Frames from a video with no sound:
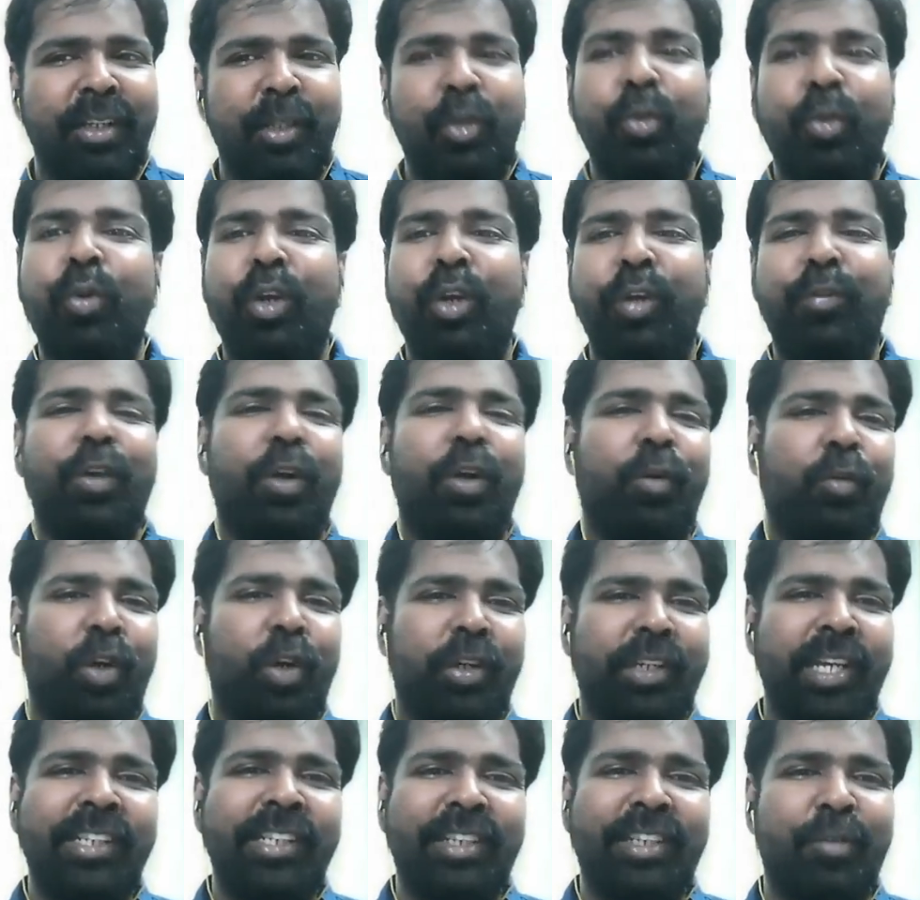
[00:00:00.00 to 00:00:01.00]
You, if you're
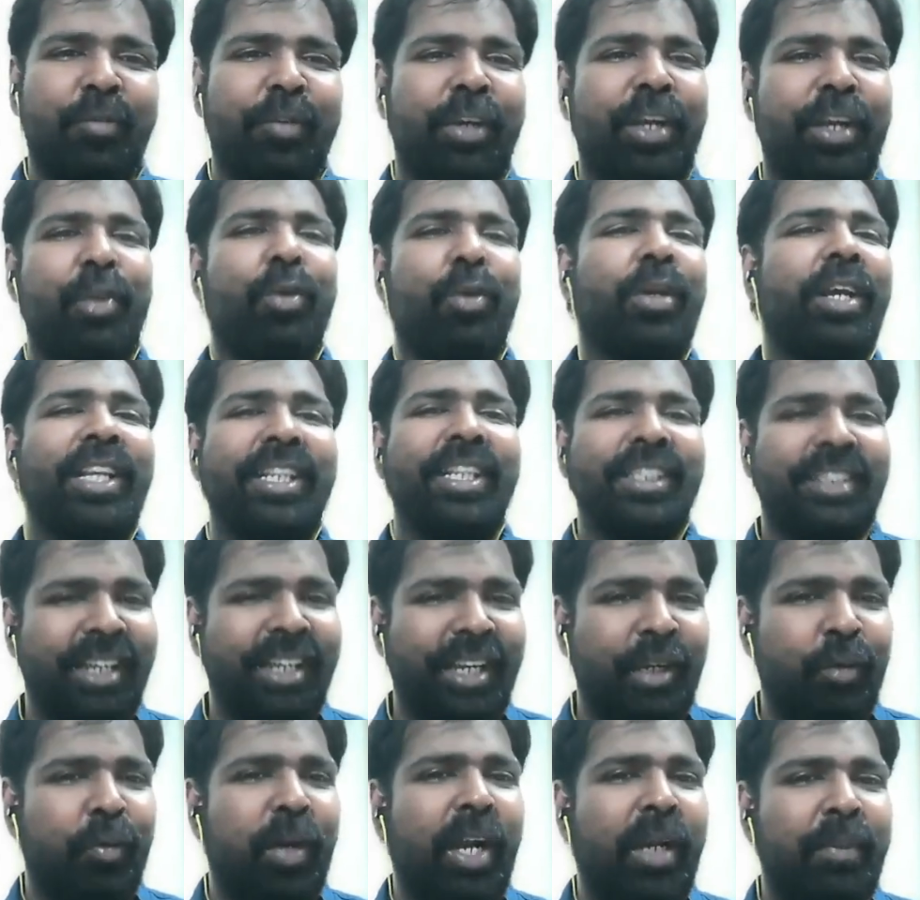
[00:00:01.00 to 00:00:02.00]
working somewhere, you can
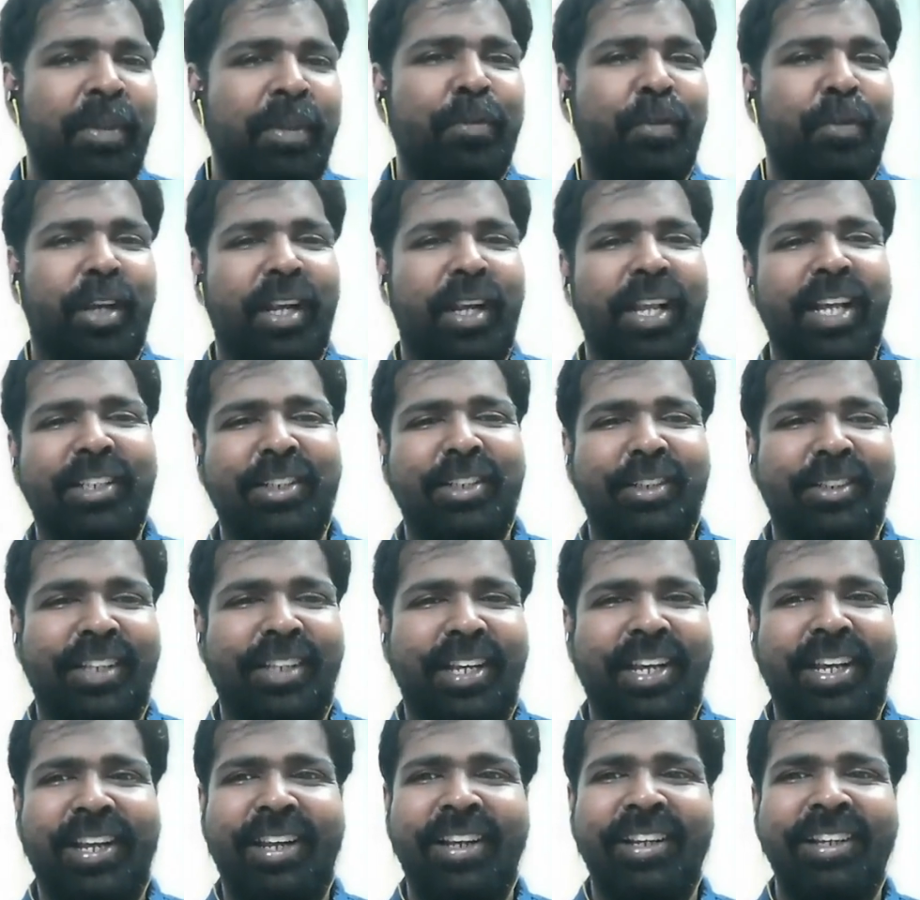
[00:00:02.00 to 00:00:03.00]
easily invite me for a lecture
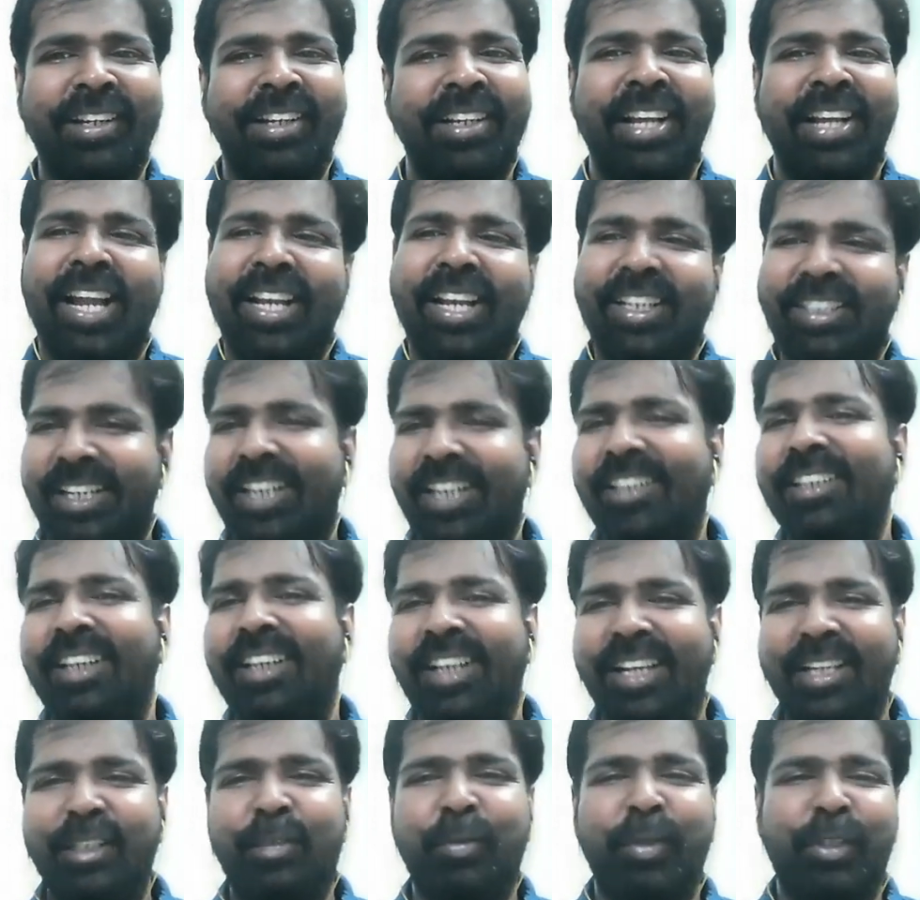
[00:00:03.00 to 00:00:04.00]
there and share the
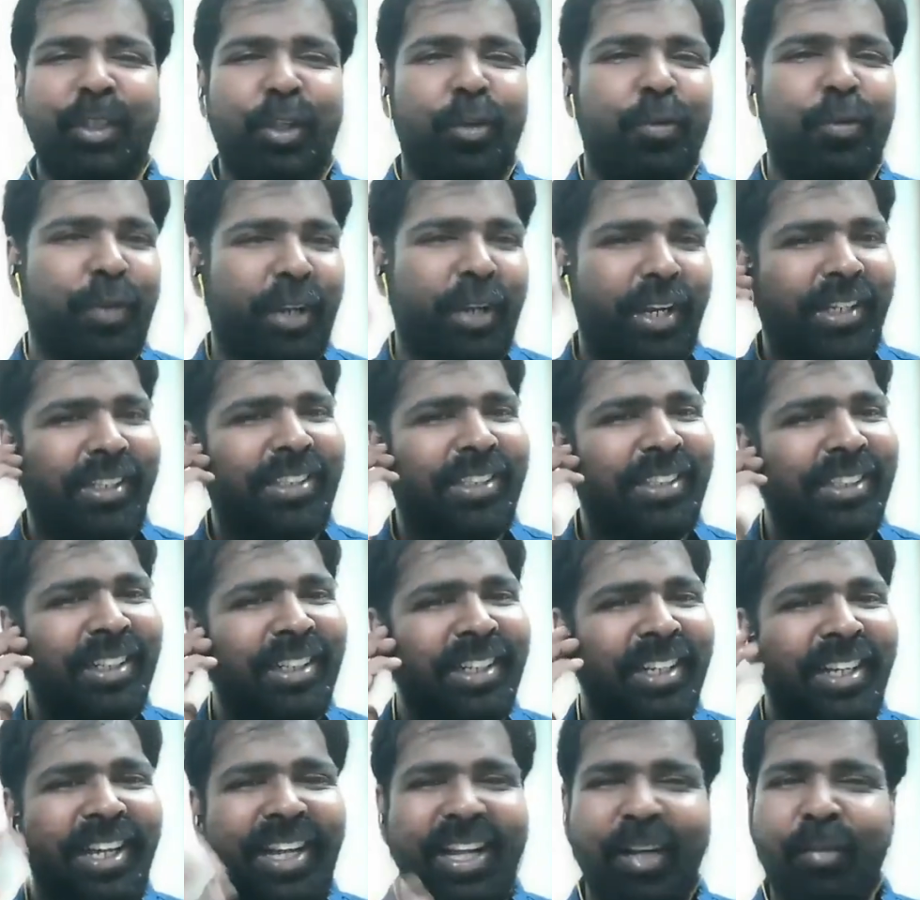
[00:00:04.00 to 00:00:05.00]
links with your friends.
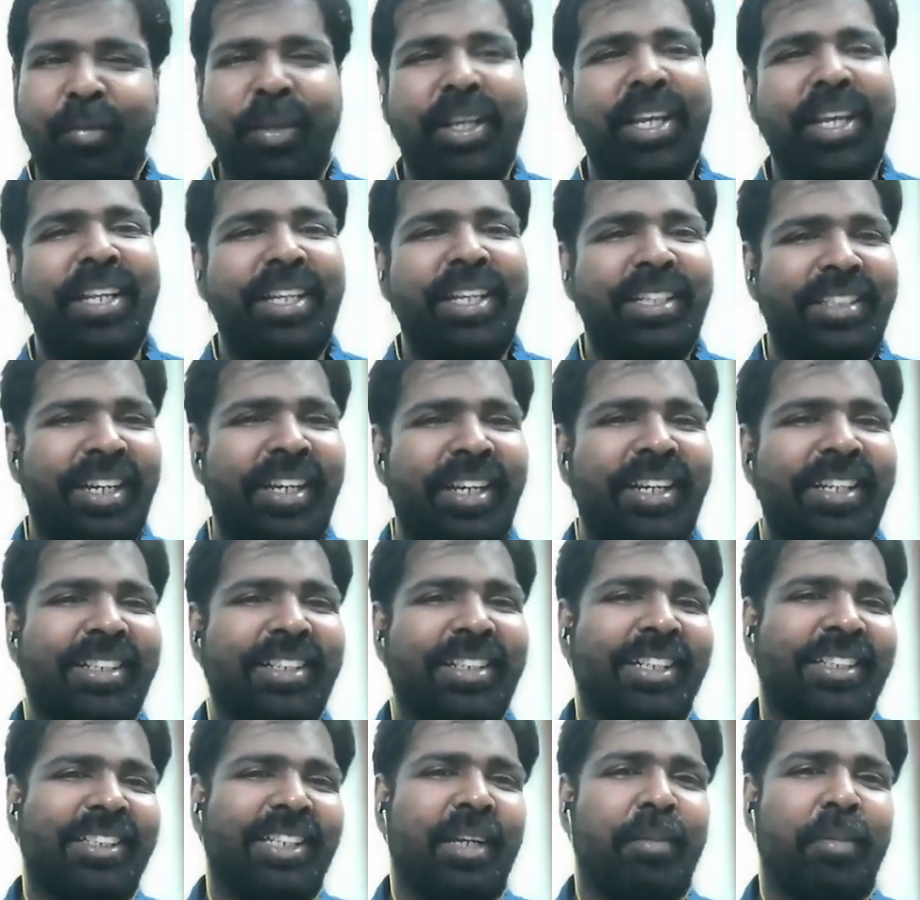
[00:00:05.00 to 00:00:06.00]
And we can easily
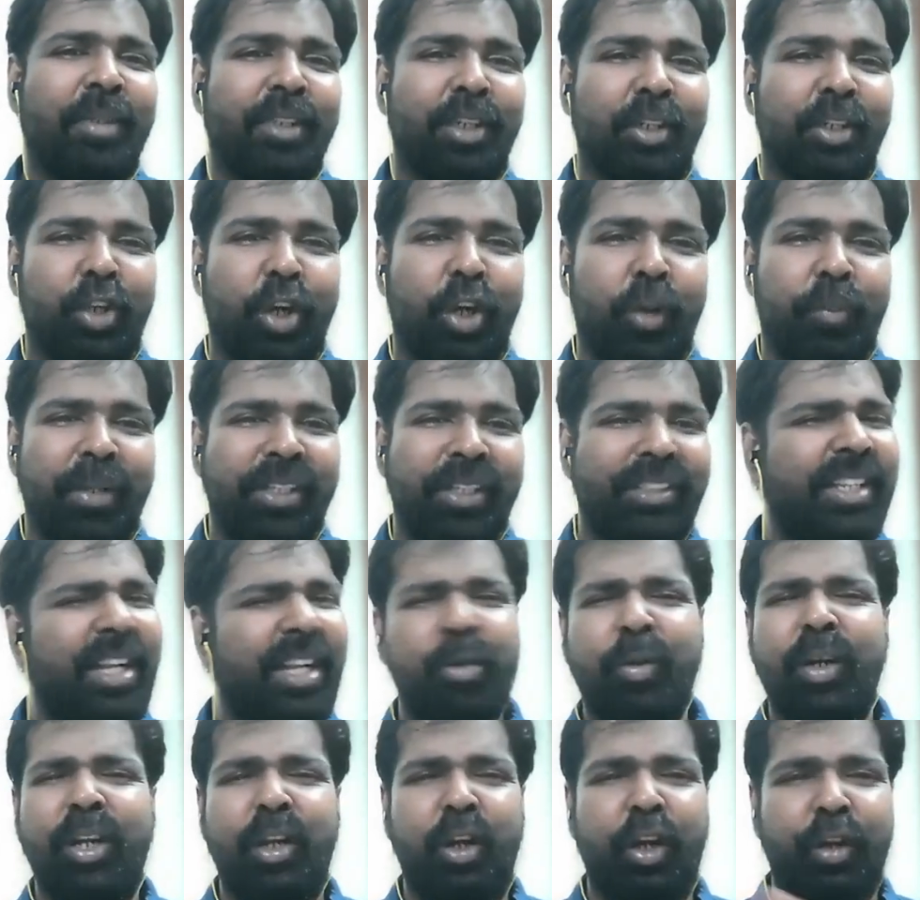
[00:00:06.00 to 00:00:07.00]
discuss some other topics. There
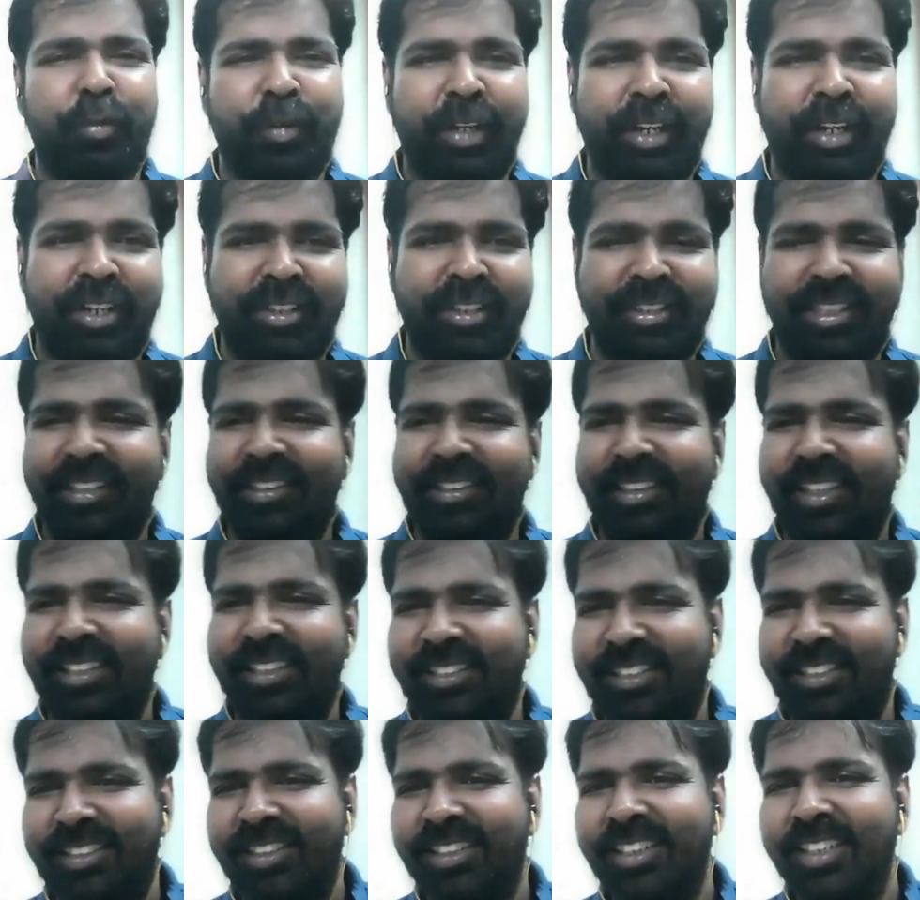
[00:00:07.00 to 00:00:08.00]
are quite a lot of interesting
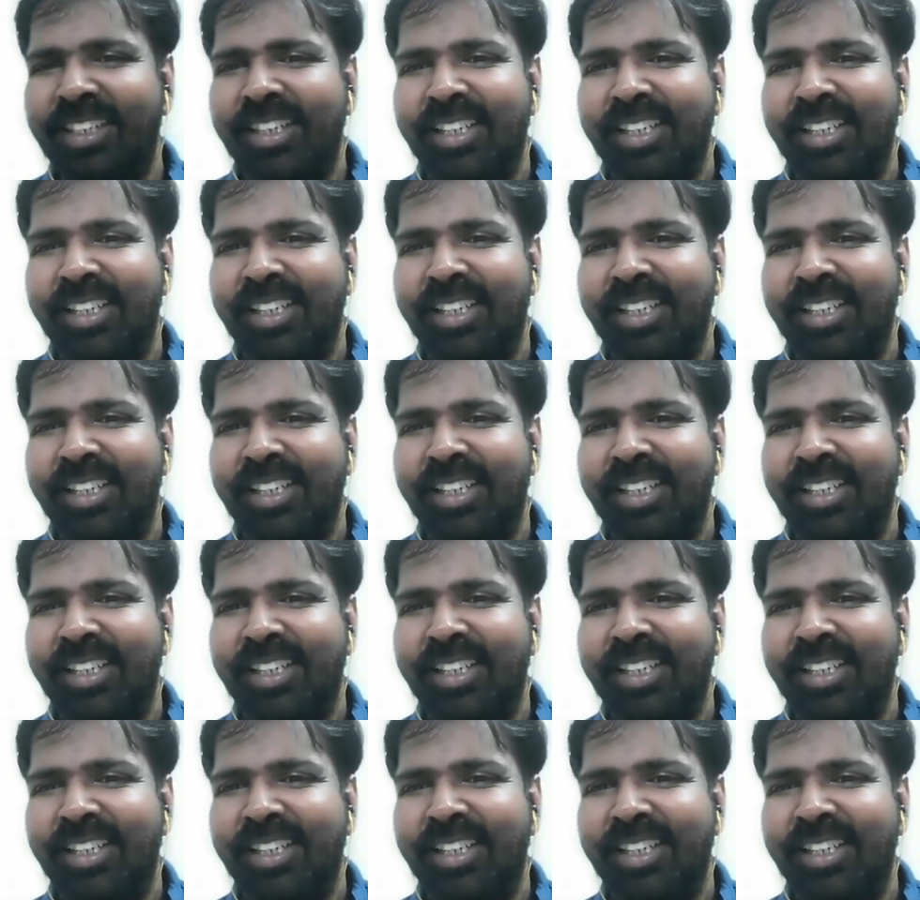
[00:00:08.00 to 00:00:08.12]
things.